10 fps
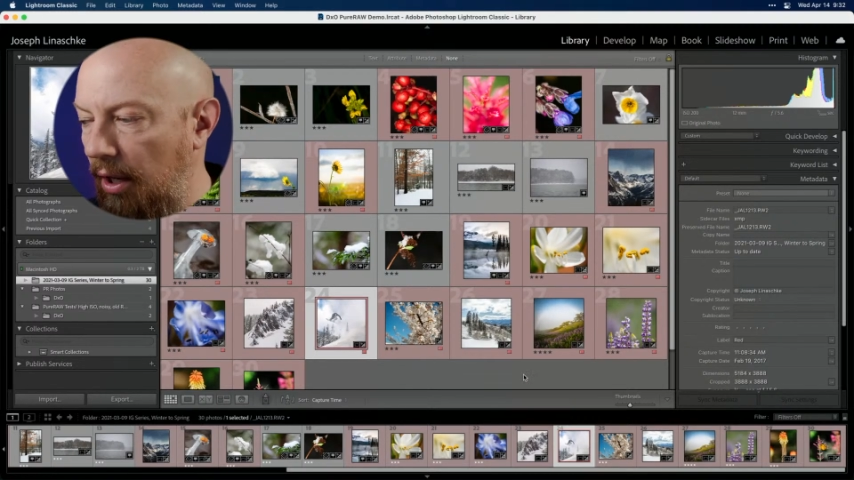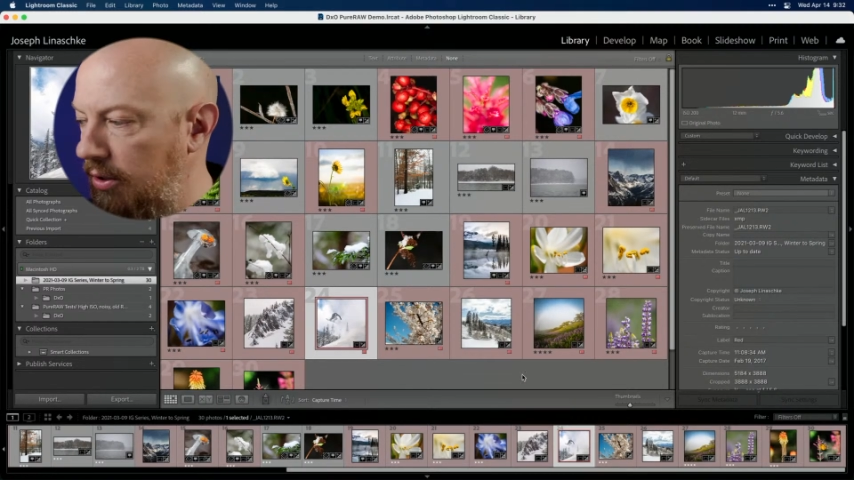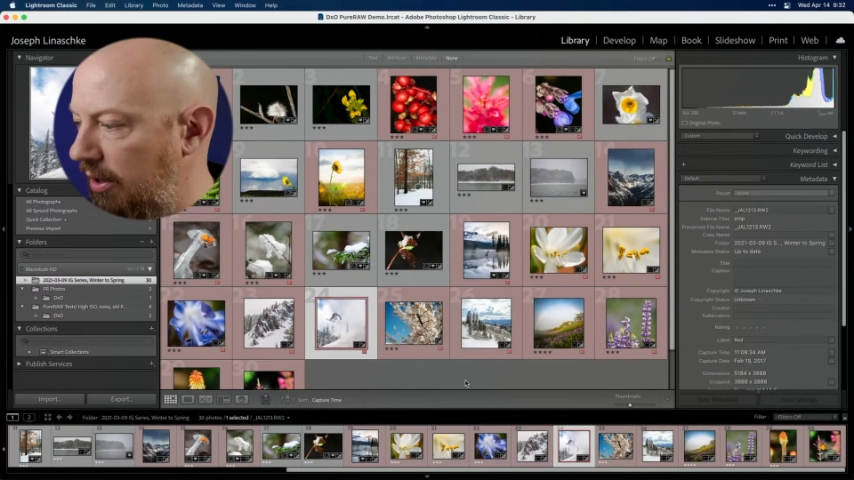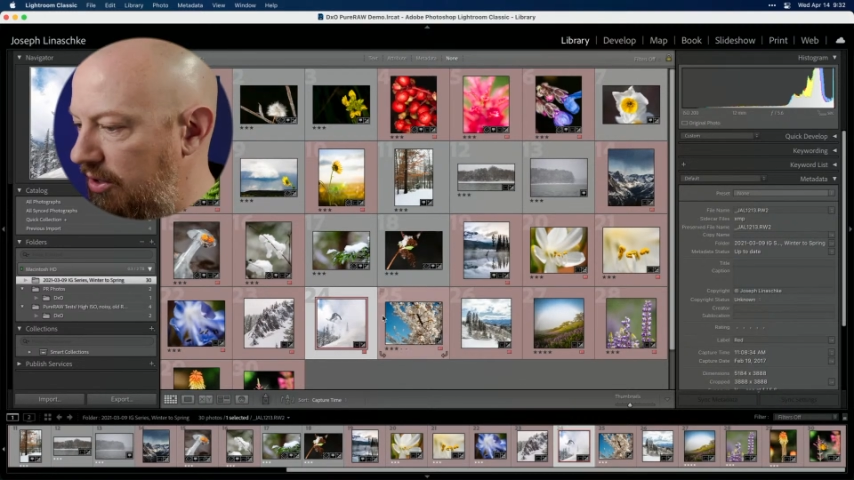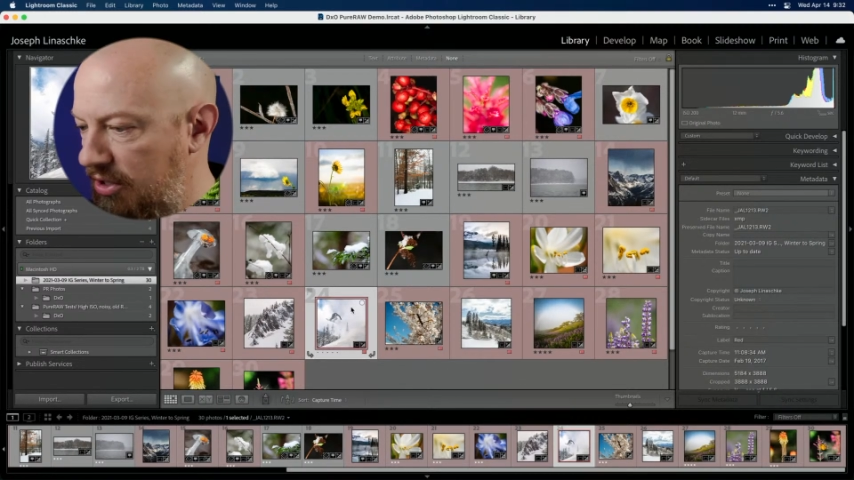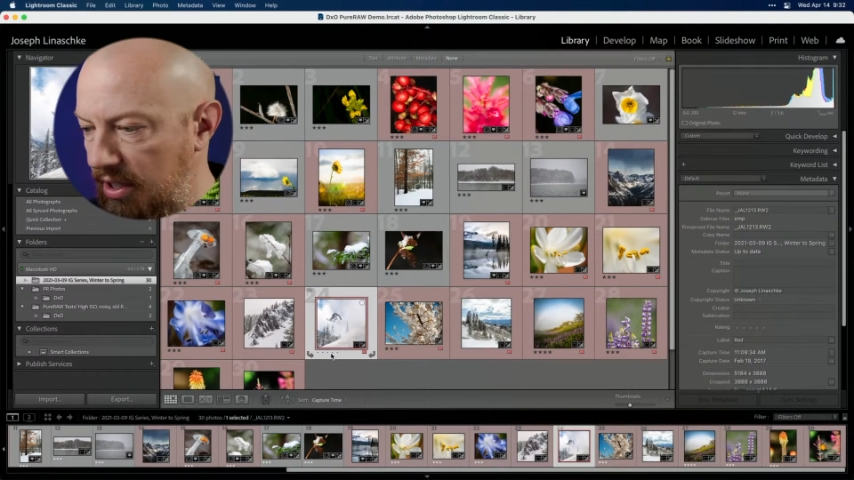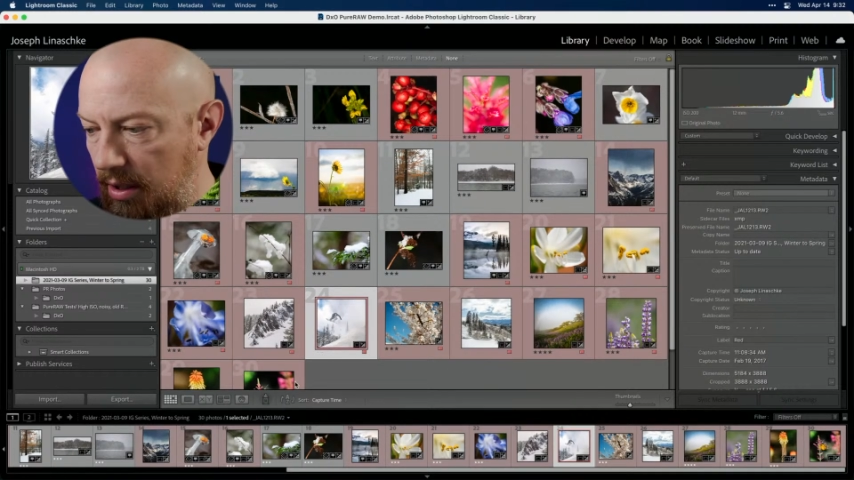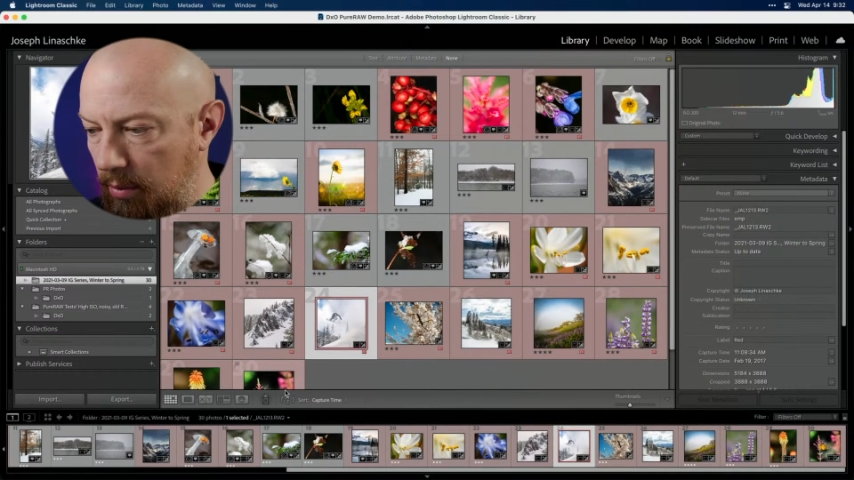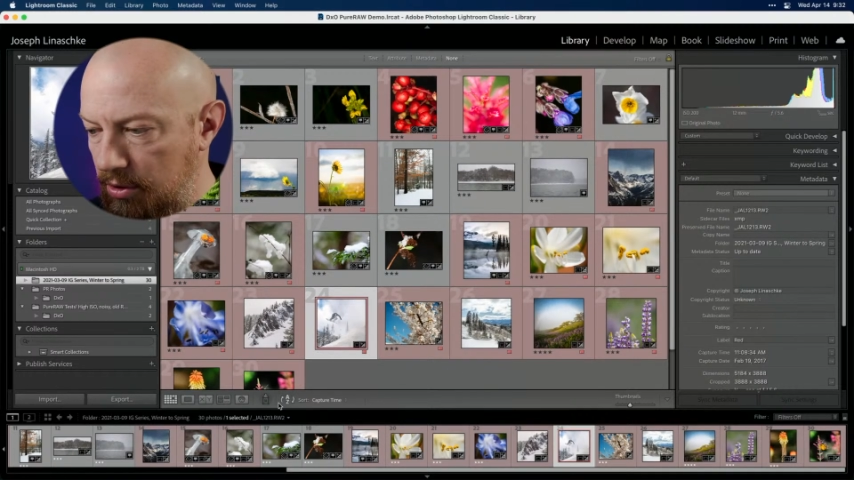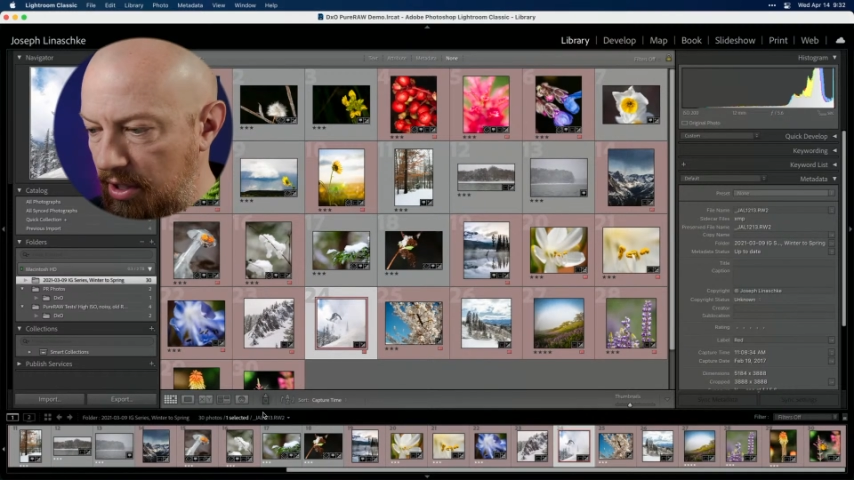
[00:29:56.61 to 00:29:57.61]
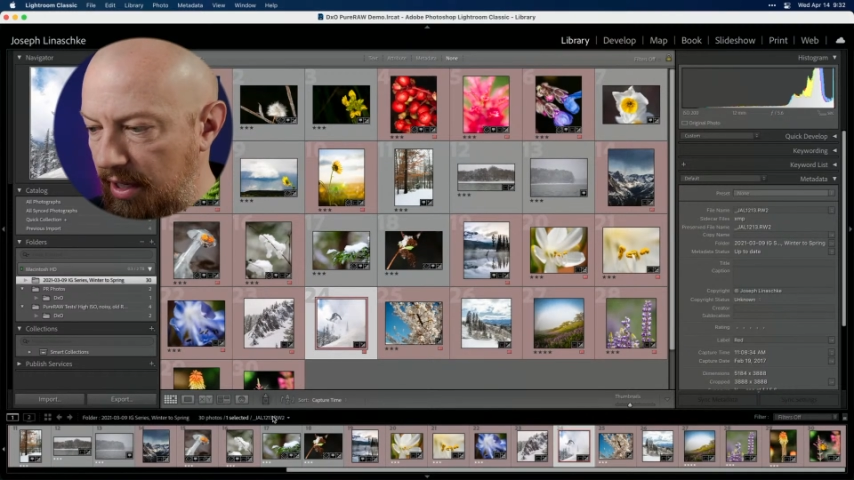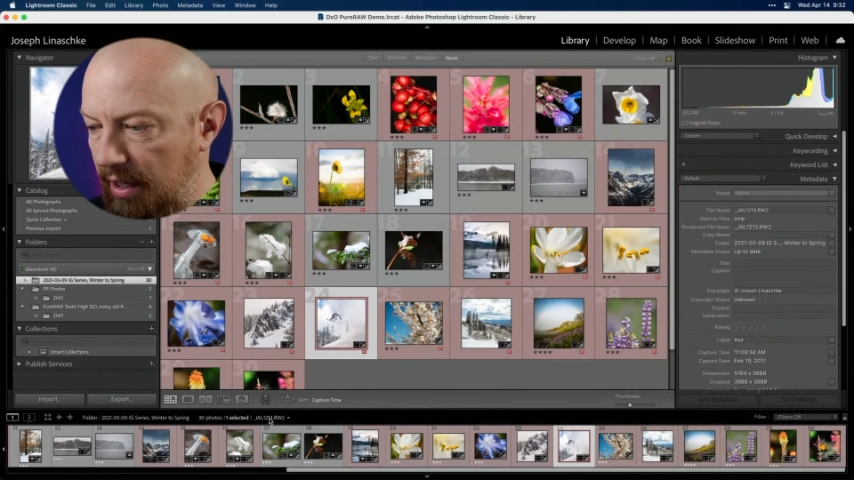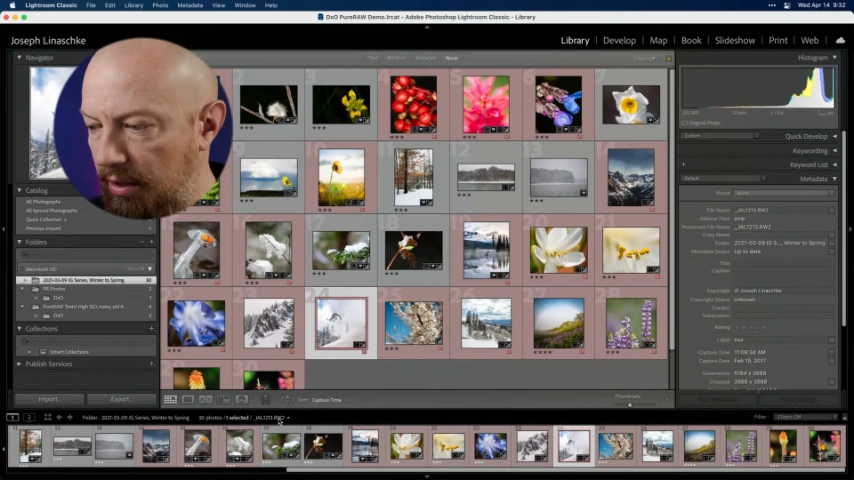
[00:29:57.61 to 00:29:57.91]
you can see, where's the data?